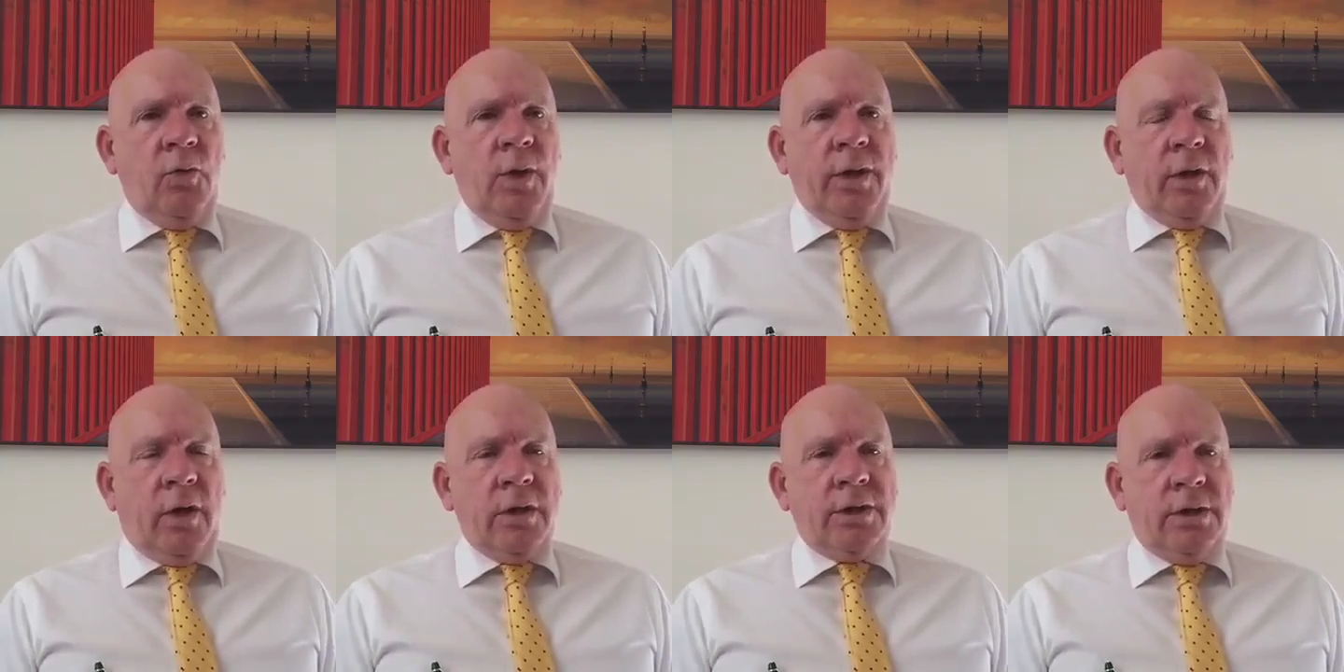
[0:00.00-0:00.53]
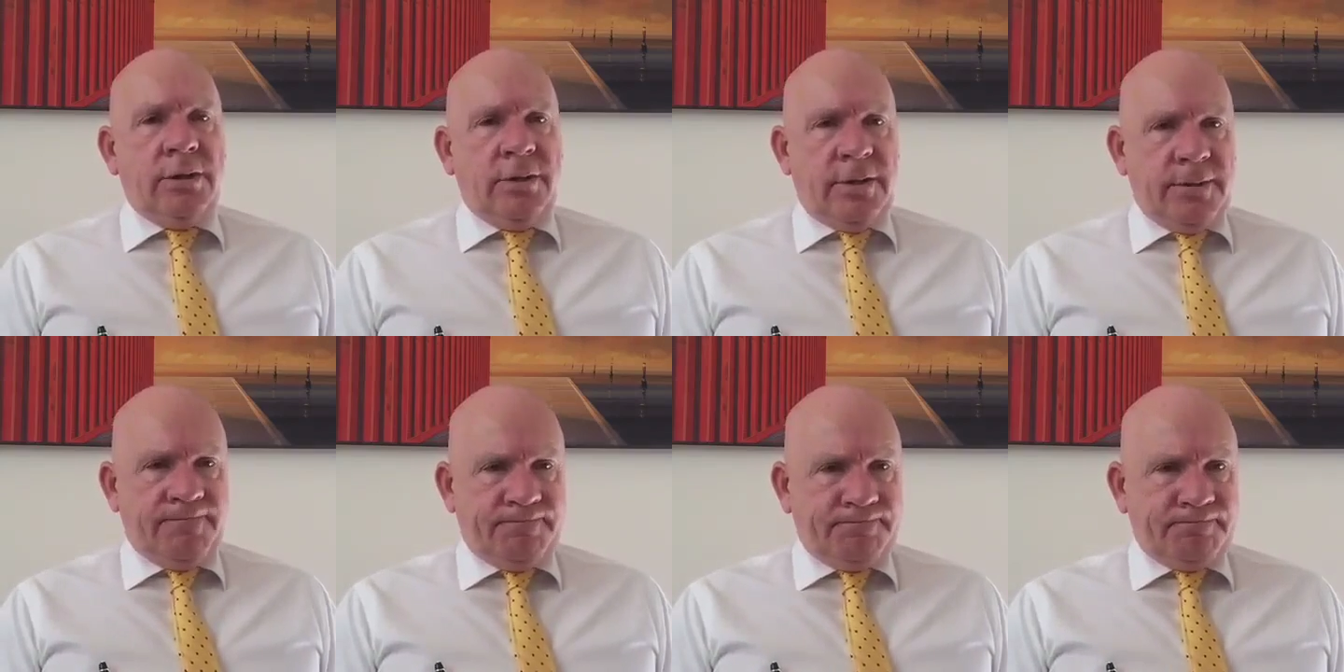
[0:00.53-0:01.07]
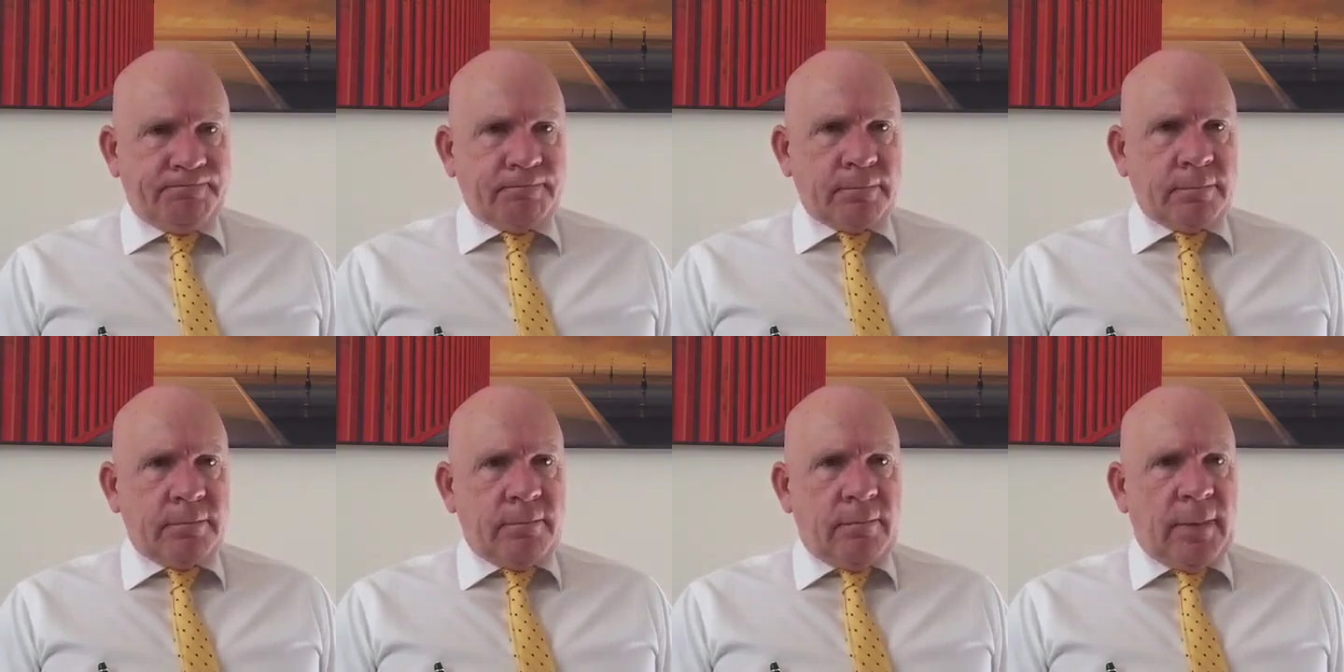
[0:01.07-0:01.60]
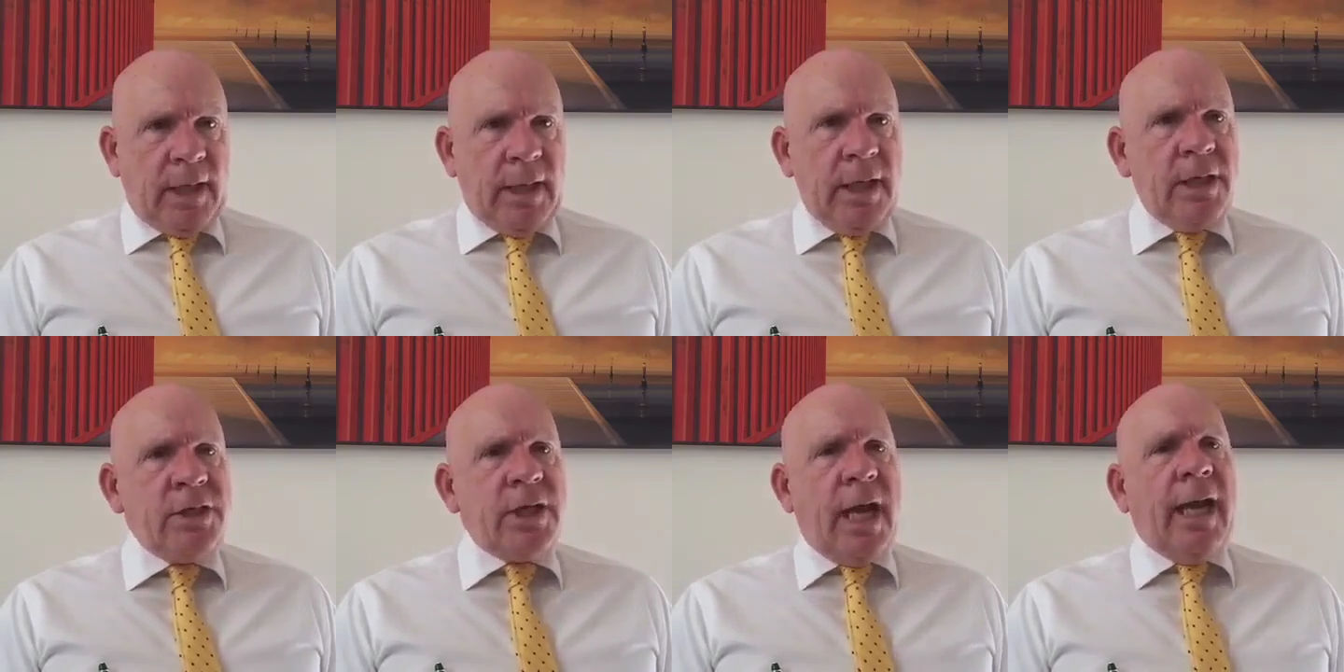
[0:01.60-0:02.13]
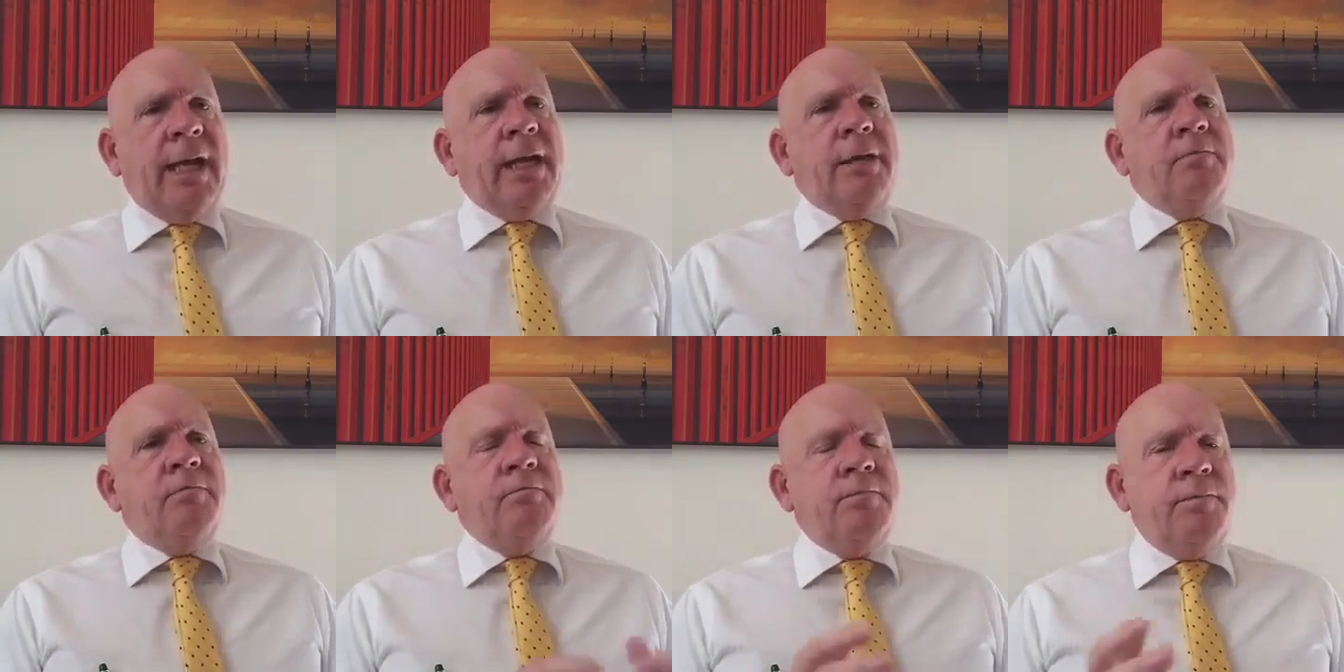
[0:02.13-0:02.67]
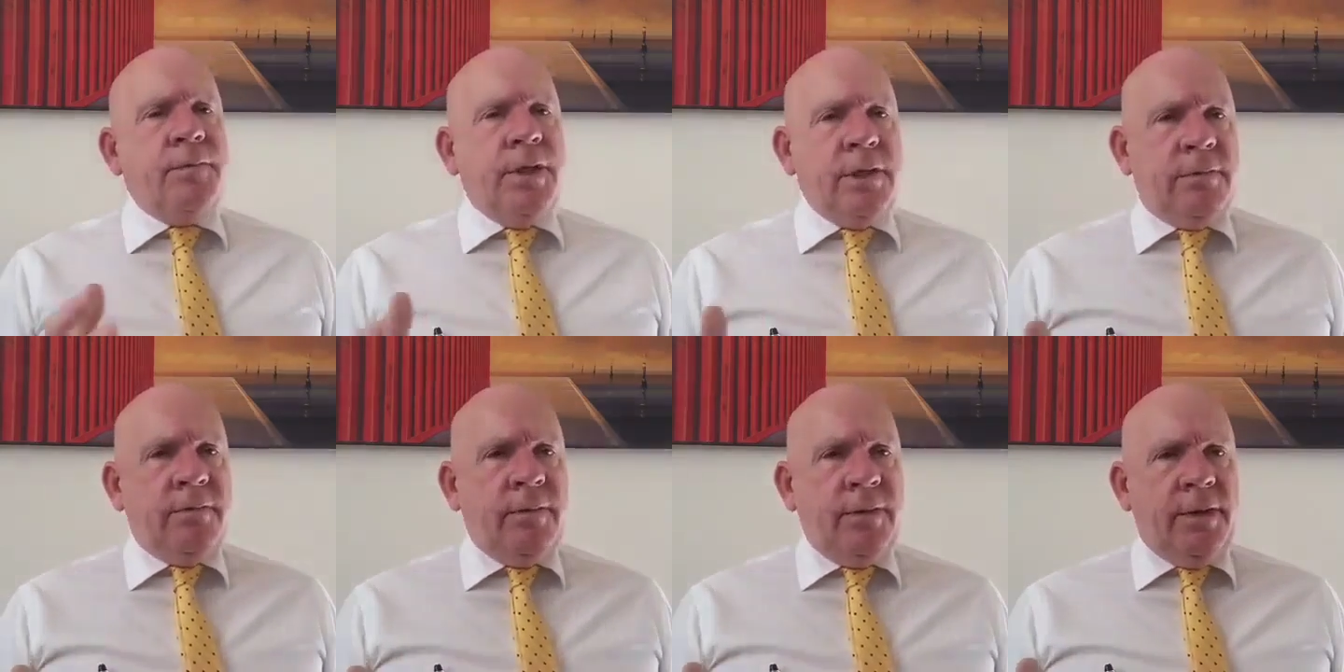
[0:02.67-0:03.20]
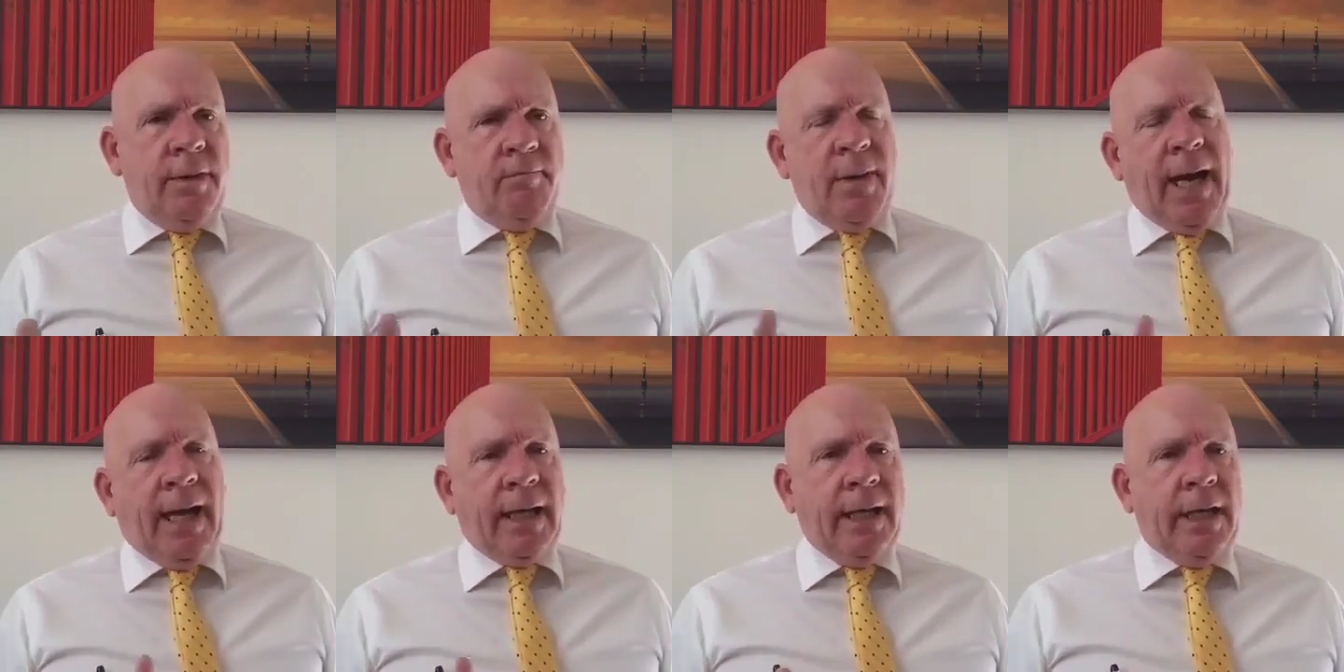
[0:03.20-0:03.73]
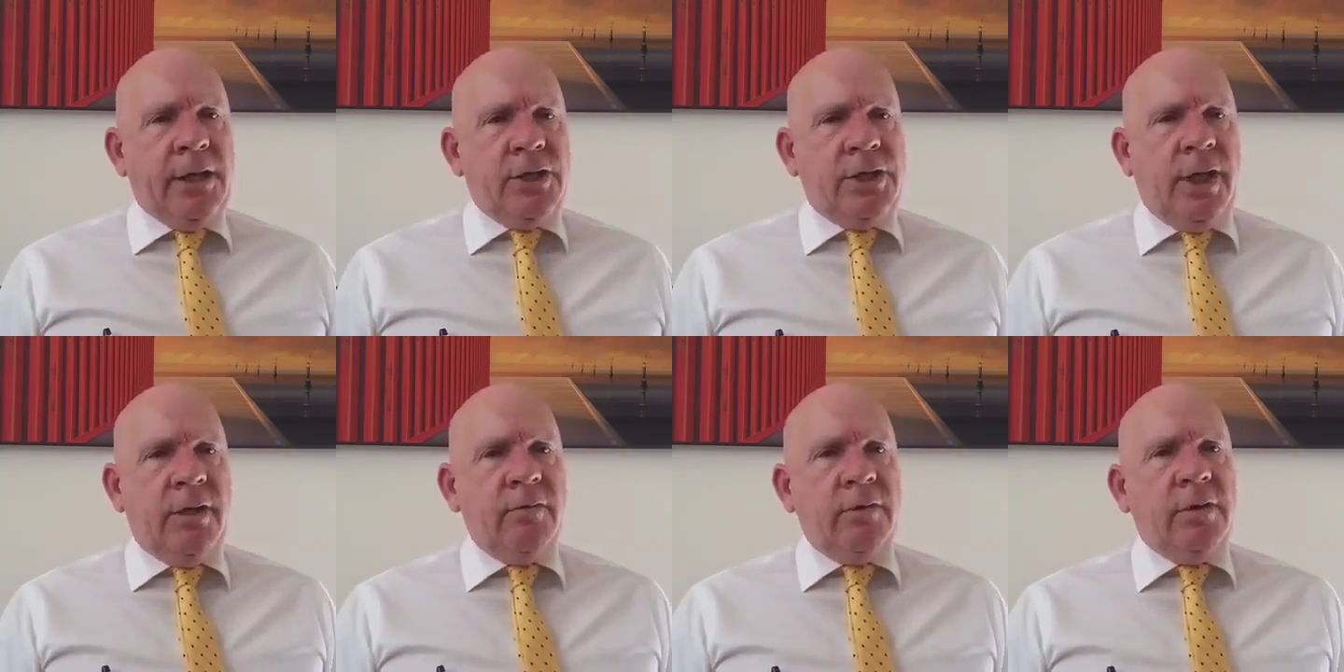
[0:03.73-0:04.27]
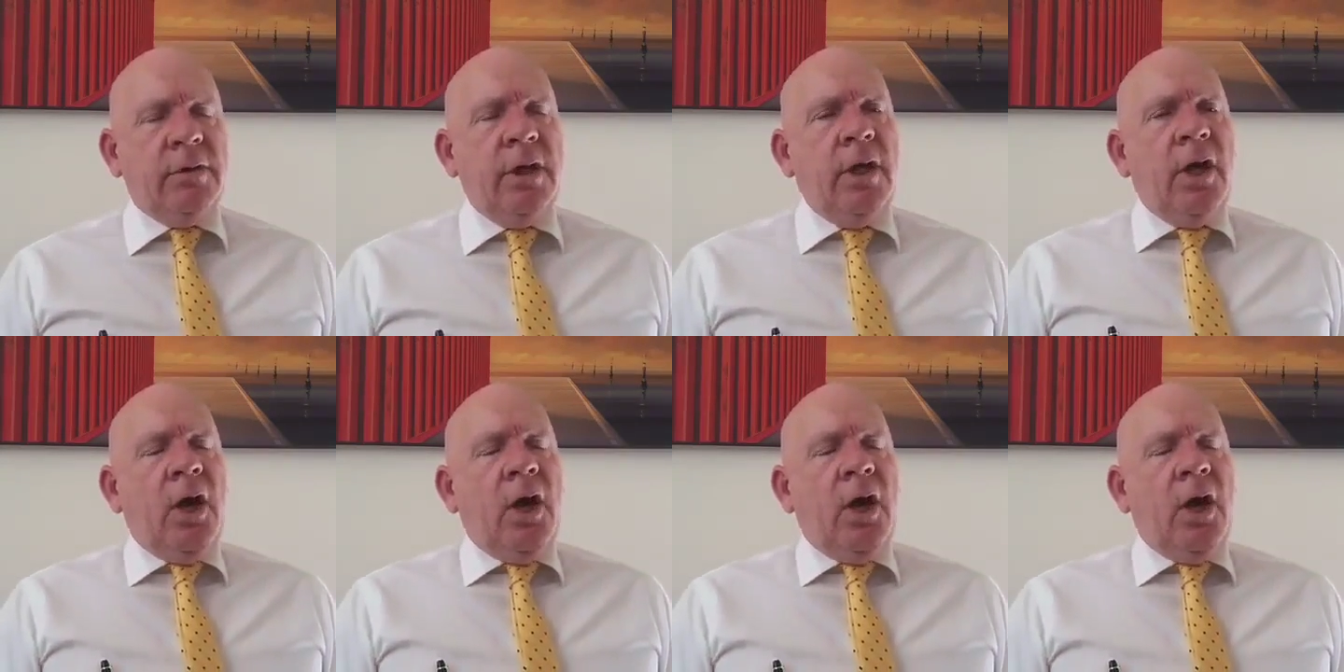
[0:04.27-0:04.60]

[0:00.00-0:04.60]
with auctions is, and in the market in general,